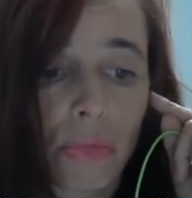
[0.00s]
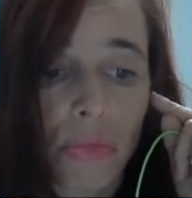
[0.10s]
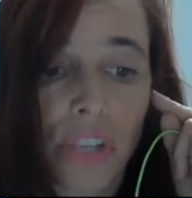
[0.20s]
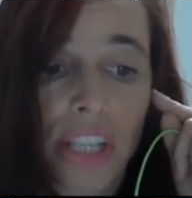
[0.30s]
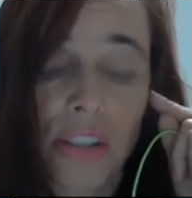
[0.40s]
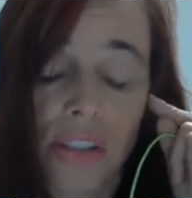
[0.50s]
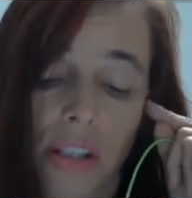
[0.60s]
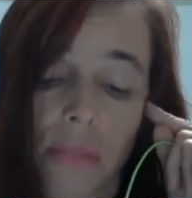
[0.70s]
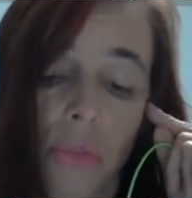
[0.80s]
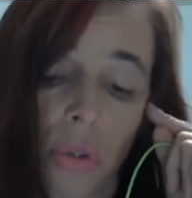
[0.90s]
faces
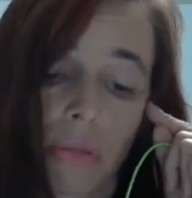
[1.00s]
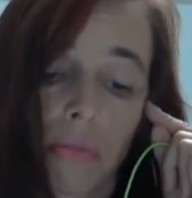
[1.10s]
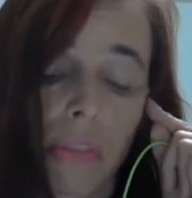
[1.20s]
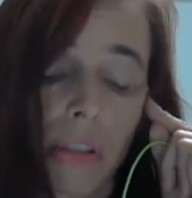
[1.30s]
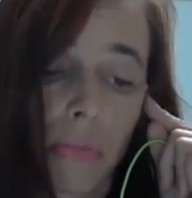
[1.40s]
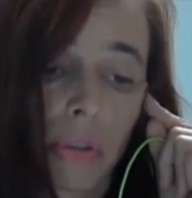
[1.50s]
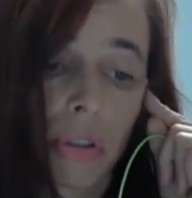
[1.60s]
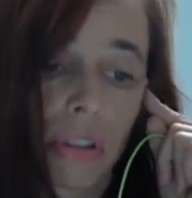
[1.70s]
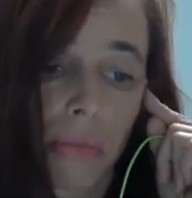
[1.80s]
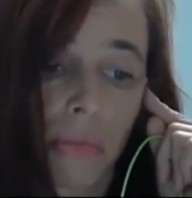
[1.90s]
them or puts
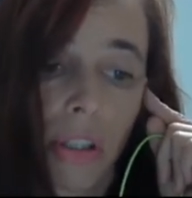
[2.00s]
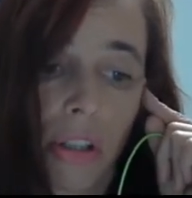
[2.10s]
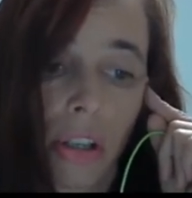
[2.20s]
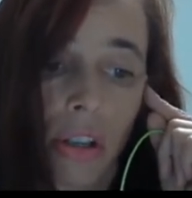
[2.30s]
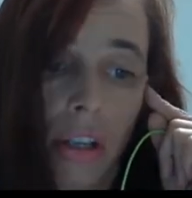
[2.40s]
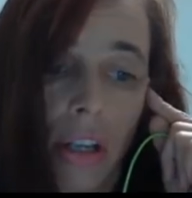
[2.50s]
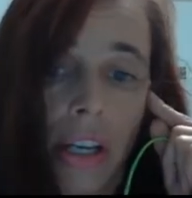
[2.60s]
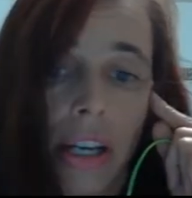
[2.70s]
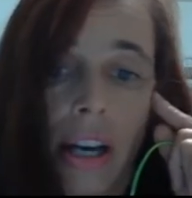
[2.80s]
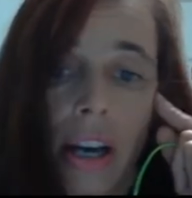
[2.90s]
them
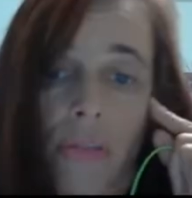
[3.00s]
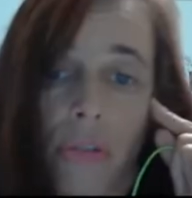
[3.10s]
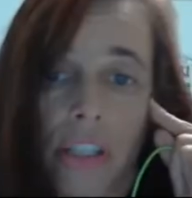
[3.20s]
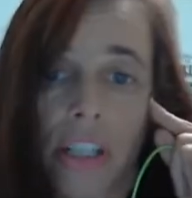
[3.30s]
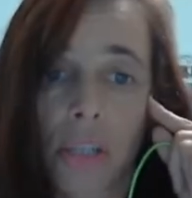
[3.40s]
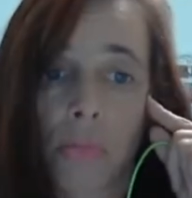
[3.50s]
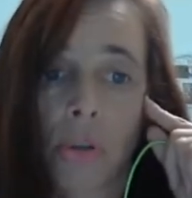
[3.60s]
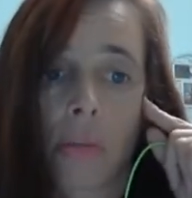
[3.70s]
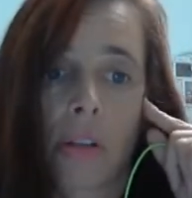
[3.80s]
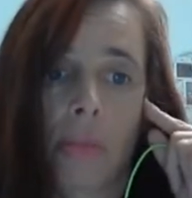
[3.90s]
for another
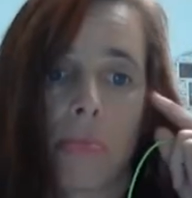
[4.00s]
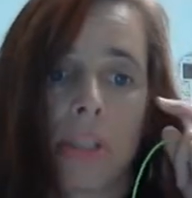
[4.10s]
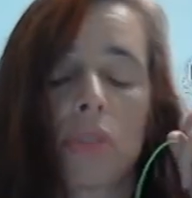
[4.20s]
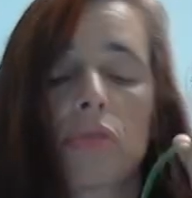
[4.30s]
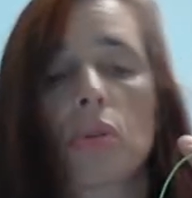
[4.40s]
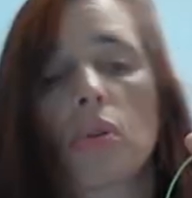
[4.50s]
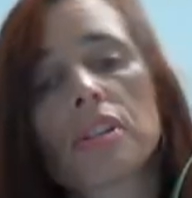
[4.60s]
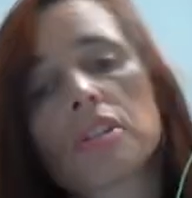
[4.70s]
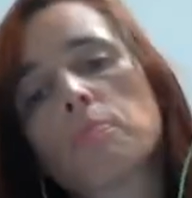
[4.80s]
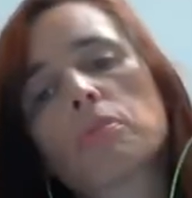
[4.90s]
problem. But of
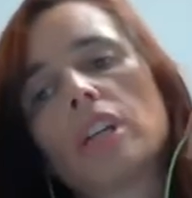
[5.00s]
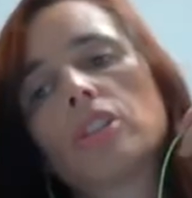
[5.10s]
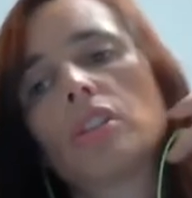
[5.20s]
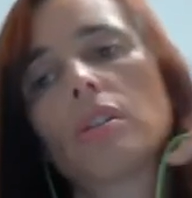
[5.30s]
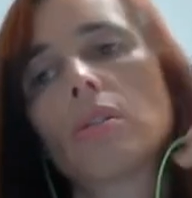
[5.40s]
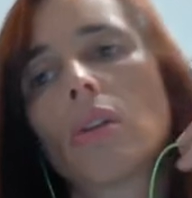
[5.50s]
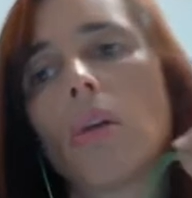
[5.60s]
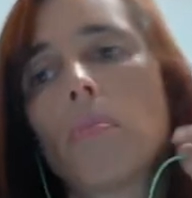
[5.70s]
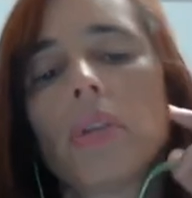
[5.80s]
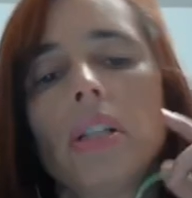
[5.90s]
course, the pressure on
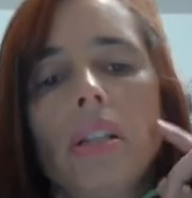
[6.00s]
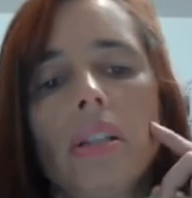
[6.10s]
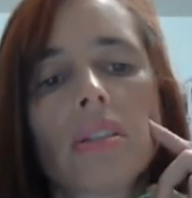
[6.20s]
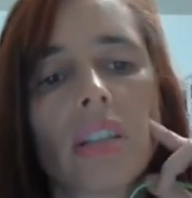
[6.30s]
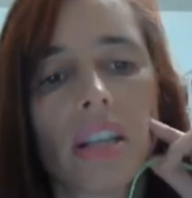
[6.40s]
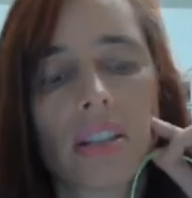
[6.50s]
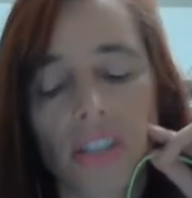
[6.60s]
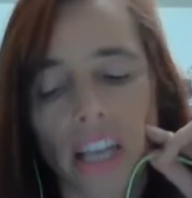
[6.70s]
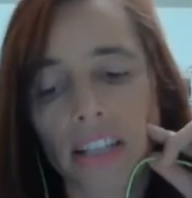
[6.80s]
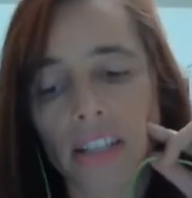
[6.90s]
companies is
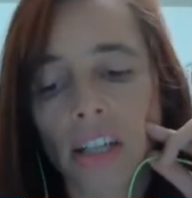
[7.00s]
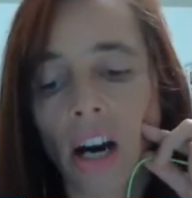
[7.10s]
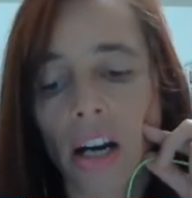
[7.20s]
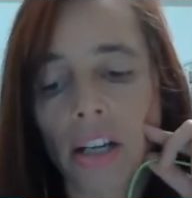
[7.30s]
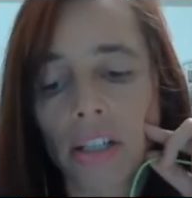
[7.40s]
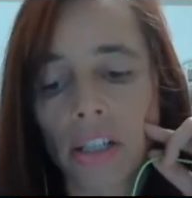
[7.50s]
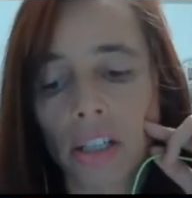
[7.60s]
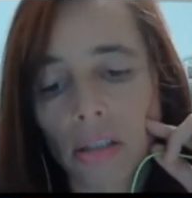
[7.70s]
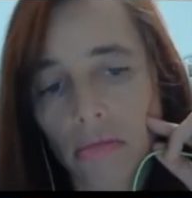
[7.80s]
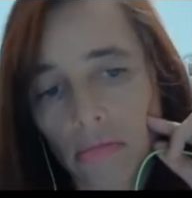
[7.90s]
getting harder
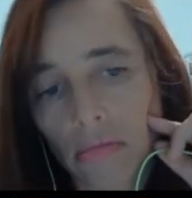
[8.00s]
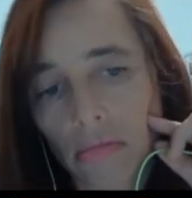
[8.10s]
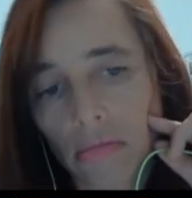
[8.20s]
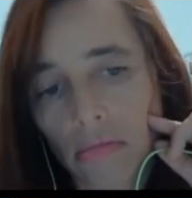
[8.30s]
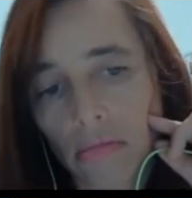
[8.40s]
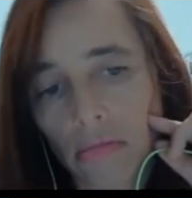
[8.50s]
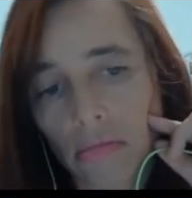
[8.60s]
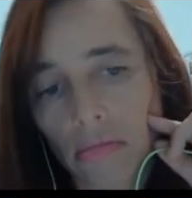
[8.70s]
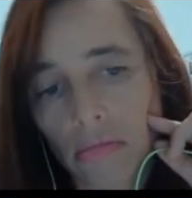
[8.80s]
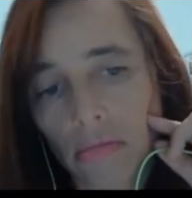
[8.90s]

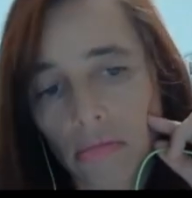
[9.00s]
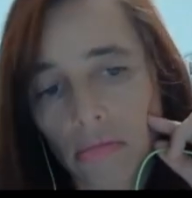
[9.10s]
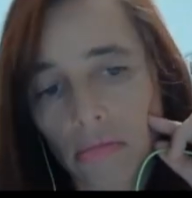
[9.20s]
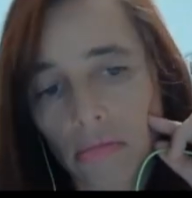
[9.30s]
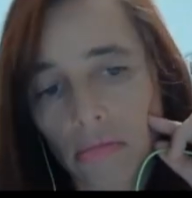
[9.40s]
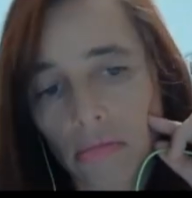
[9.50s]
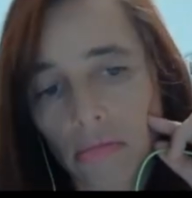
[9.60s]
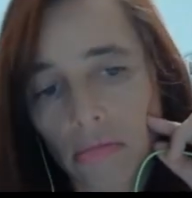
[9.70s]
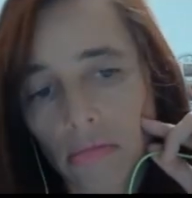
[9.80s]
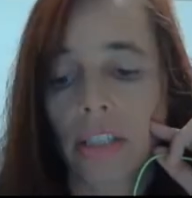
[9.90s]
regarding hate
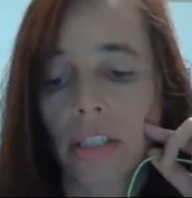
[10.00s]
speech,